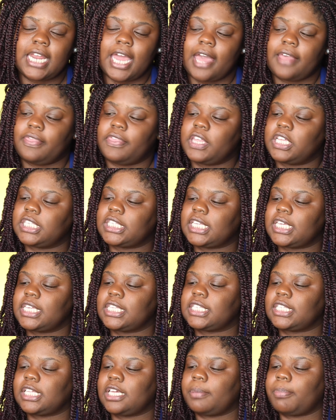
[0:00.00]
and this
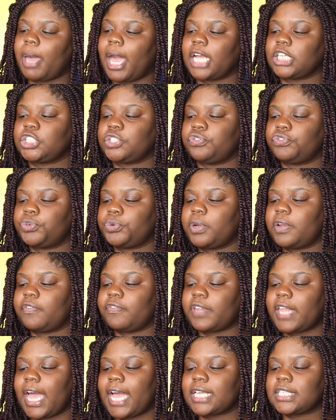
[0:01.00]
is the Passion Fruit and
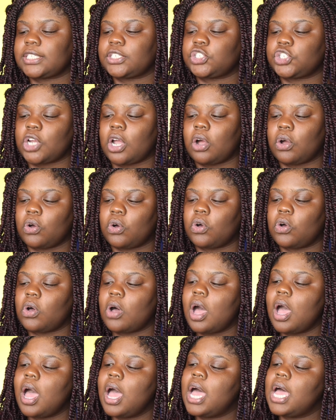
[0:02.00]
Flax Charcoal